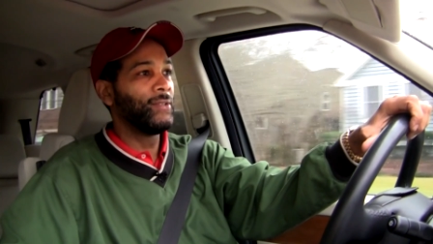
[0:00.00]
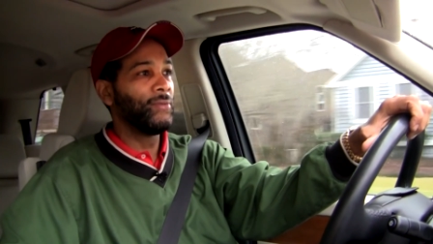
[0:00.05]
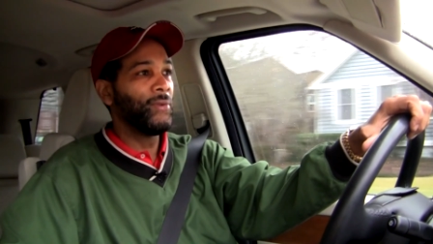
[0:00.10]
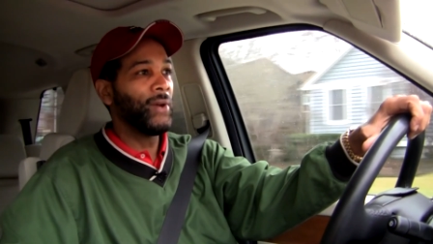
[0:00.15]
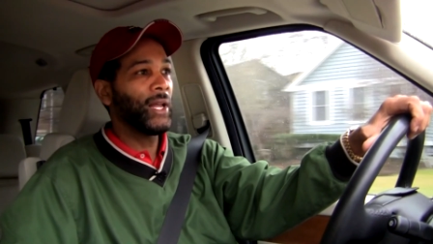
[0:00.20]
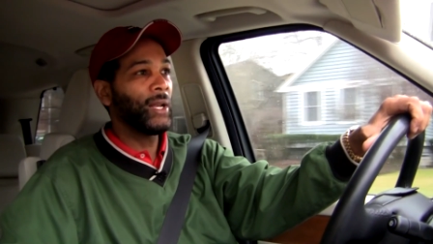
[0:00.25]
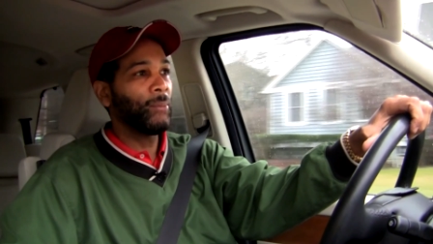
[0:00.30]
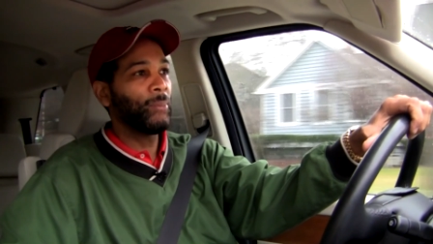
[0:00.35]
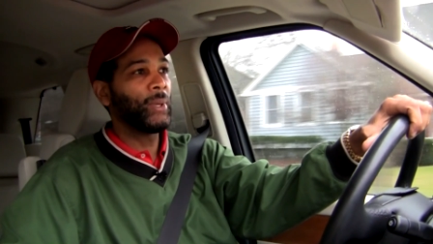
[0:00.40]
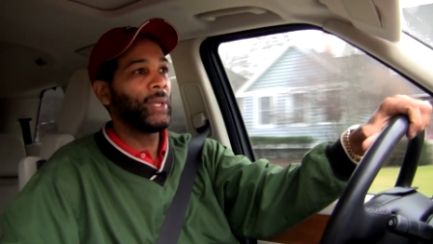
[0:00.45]

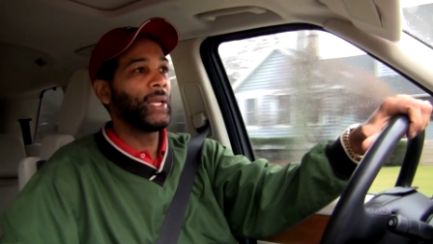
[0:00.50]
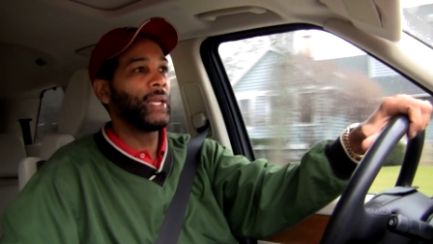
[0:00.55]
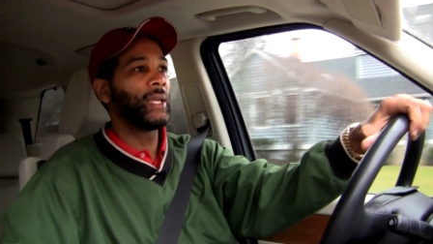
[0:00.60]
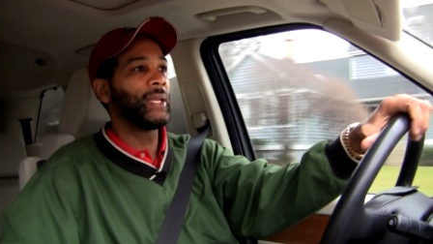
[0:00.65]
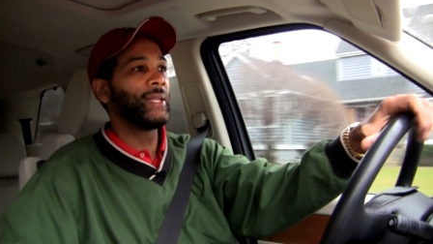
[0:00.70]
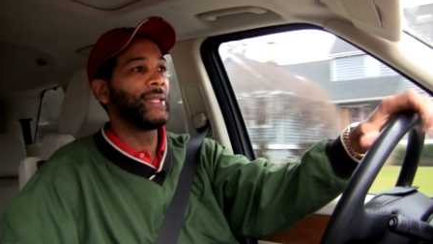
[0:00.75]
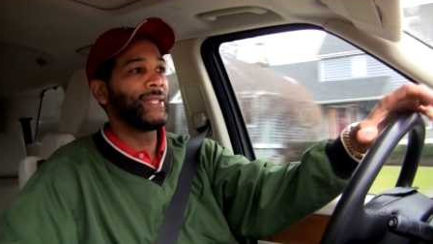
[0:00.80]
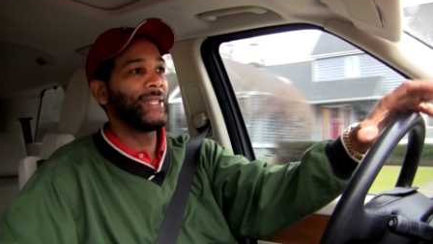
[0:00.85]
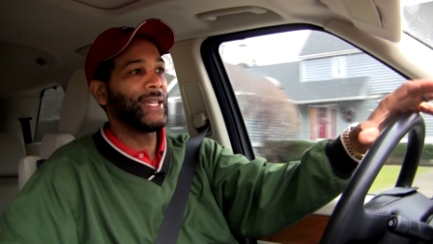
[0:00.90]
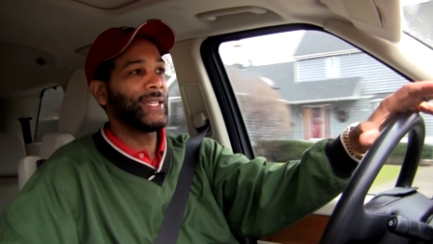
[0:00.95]
developing
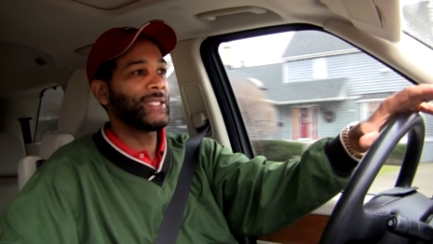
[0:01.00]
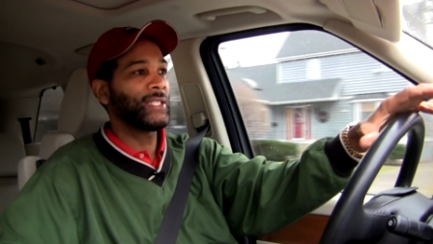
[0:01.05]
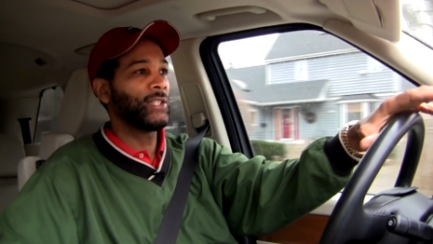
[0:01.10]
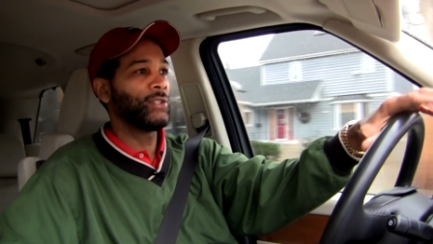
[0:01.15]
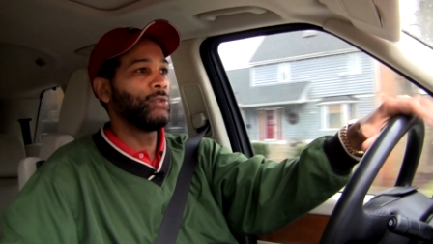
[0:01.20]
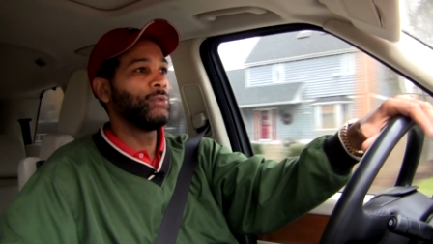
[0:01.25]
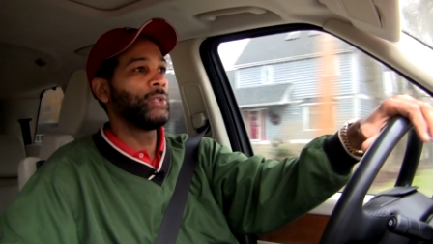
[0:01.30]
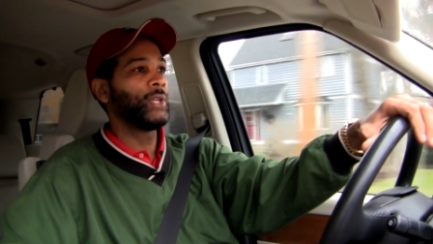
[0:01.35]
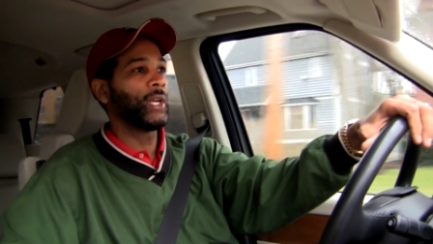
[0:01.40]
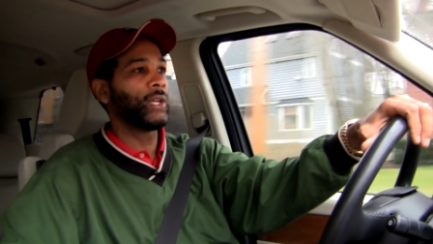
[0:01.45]
and testing
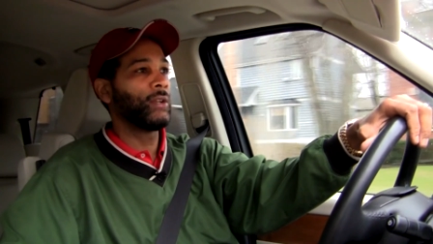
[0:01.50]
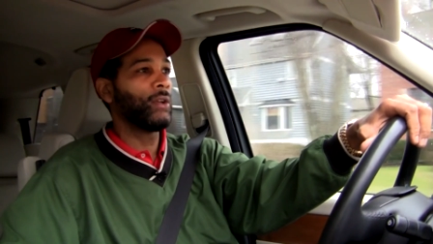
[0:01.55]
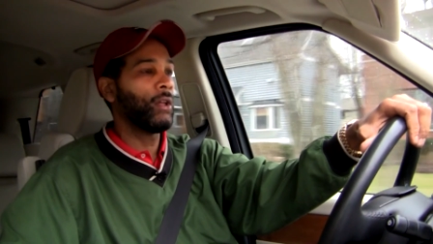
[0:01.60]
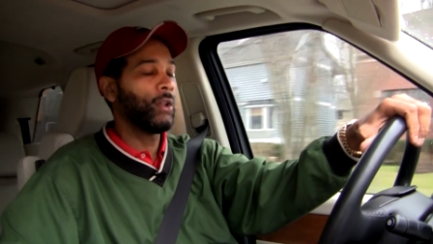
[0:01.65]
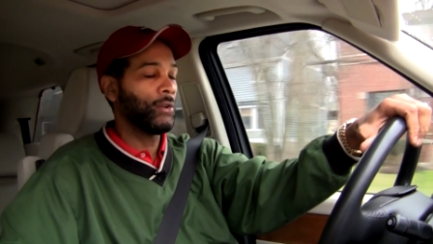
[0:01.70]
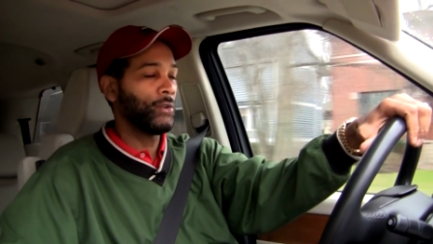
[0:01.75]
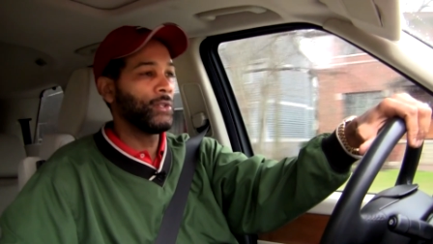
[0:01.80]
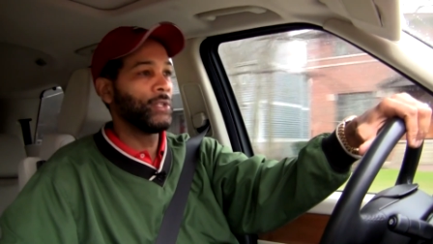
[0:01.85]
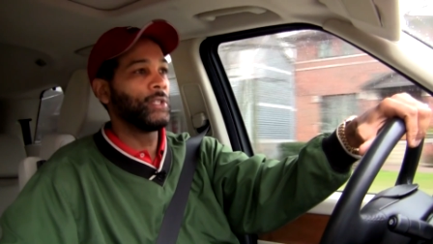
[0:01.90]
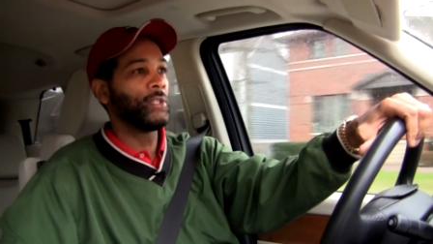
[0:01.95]
new
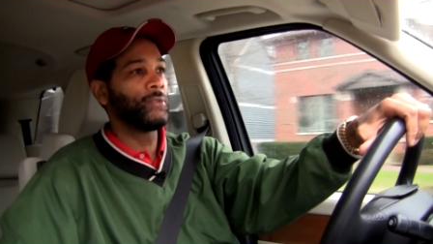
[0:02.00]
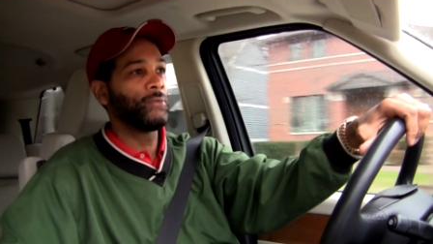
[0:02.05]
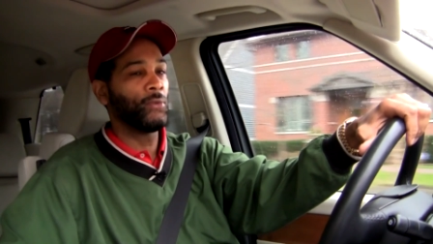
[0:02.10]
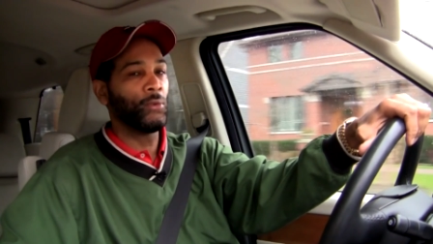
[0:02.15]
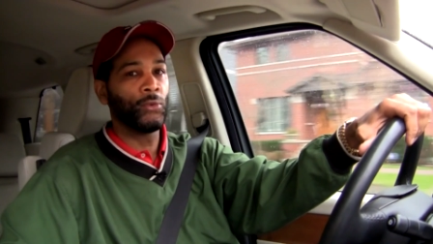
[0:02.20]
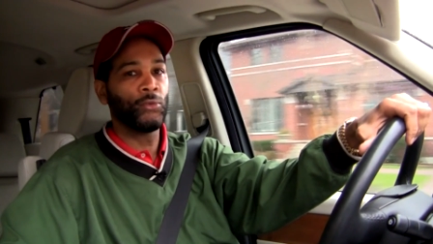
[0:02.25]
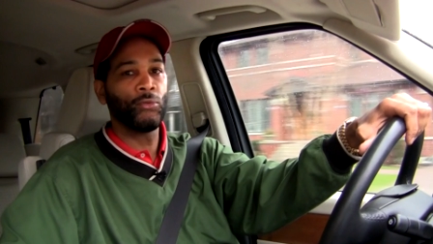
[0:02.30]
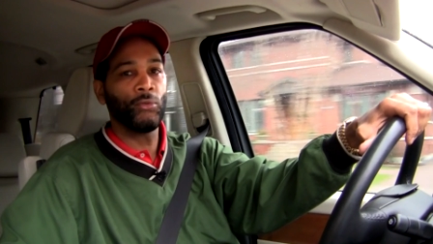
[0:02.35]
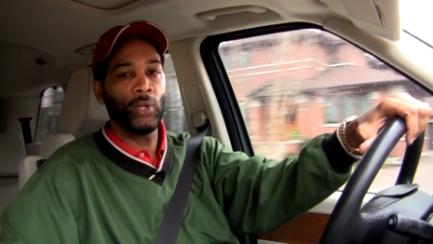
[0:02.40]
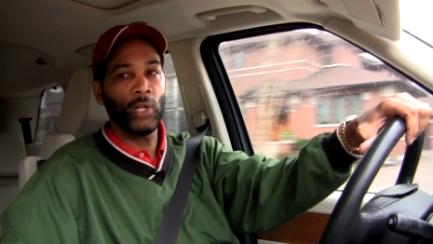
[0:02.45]
technologies
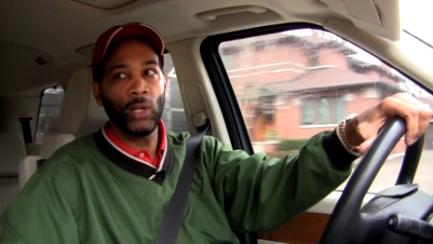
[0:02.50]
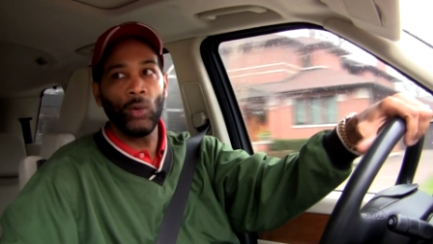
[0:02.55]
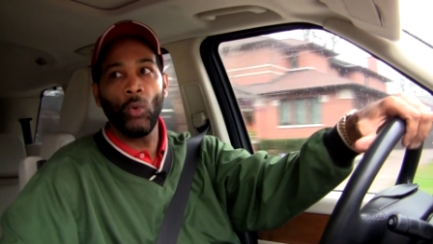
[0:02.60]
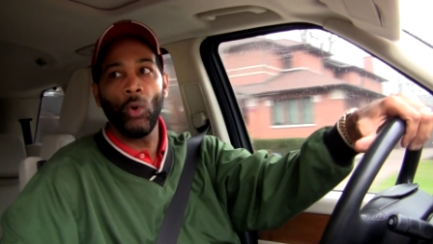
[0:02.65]
for treating